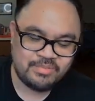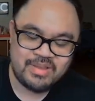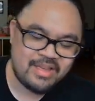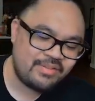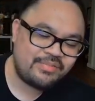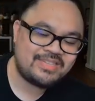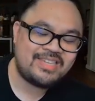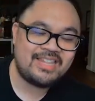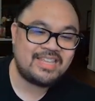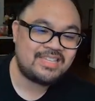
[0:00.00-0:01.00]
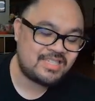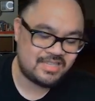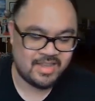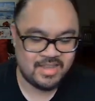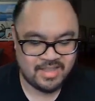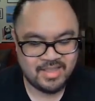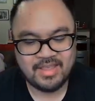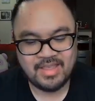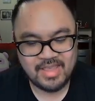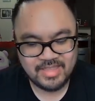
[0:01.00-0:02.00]
We haven't even seen this
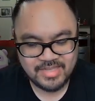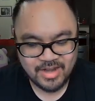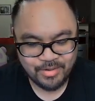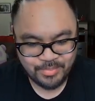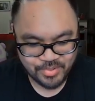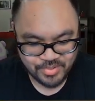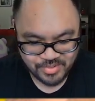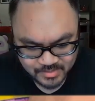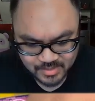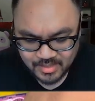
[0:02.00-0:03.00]
in the entire pull.